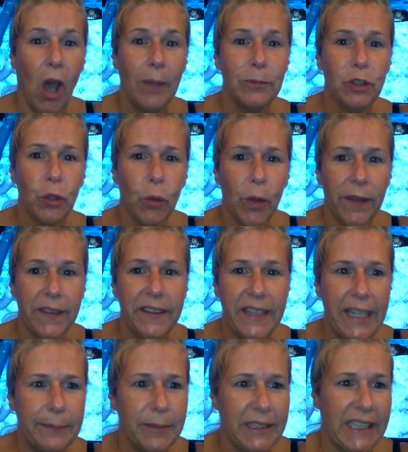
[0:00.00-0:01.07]
I'm Dory the
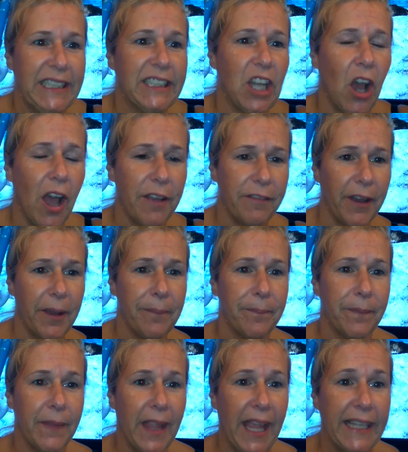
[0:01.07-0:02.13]
deep sea diver.
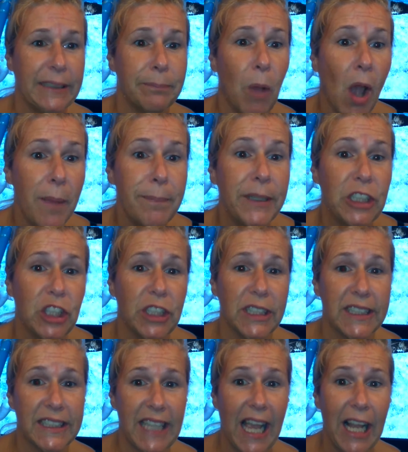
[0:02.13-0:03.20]
It's my mission
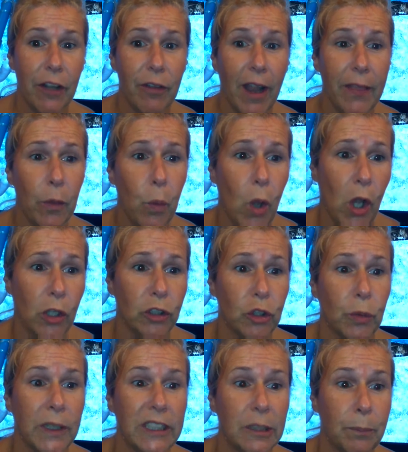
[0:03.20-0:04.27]
to sail around the world
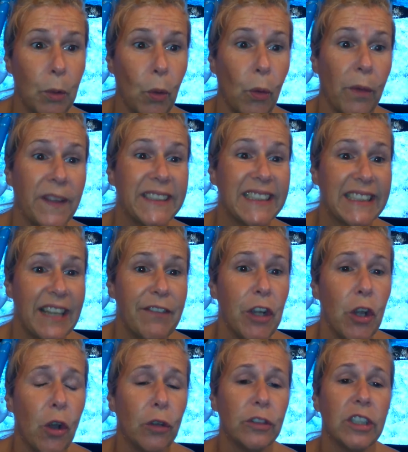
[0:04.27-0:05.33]
to explore the
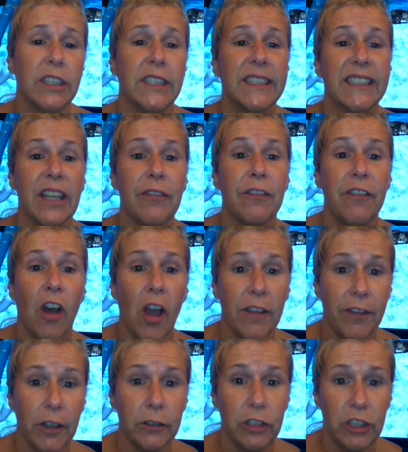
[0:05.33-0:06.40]
seven continents and
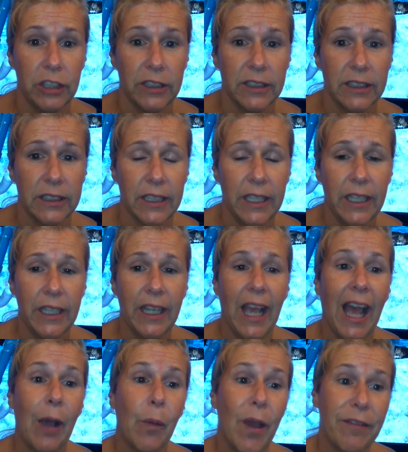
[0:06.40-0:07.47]
five oceans.
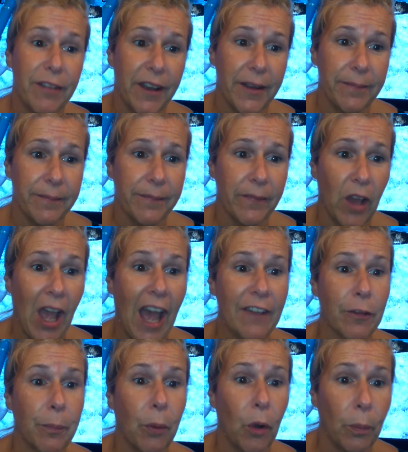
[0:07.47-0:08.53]
However, I
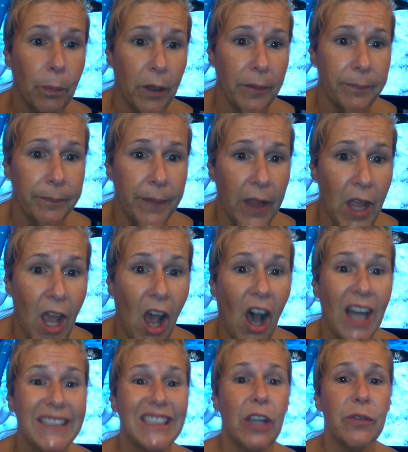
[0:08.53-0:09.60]
have a problem.
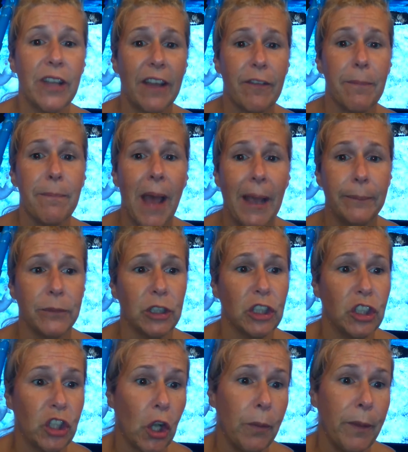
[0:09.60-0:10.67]
I don't have a map to
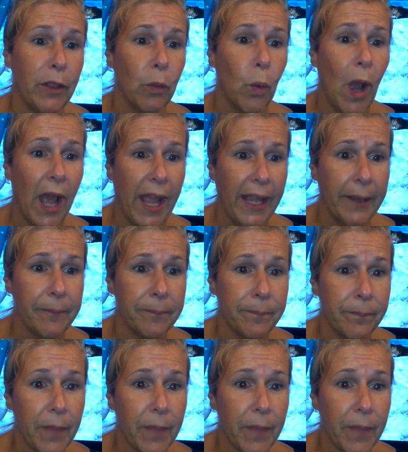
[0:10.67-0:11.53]
show me the way.